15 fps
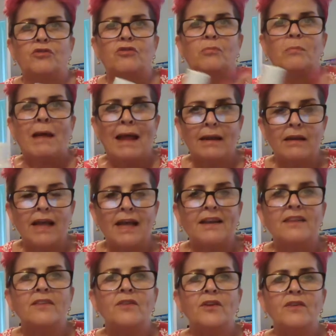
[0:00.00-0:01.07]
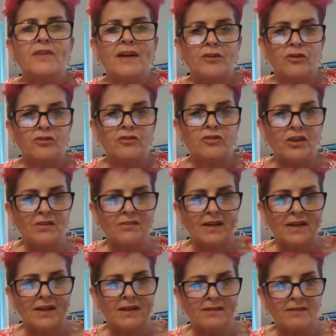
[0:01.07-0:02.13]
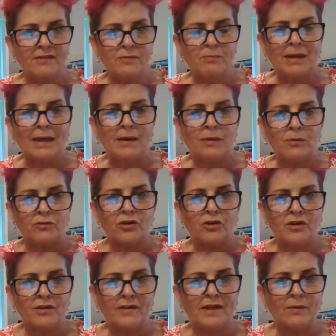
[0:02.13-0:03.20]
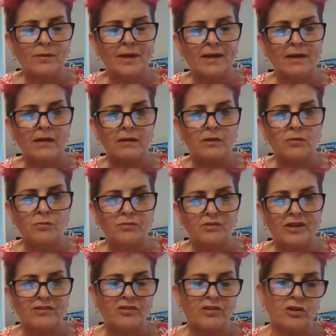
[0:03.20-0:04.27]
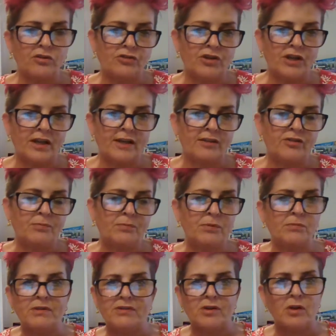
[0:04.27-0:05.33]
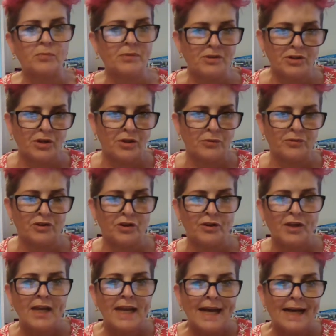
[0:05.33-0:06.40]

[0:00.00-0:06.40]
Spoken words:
smell, anything that you've had on, say if I had this blouse on and then I went upstairs, got changed, put my sloppy joes on,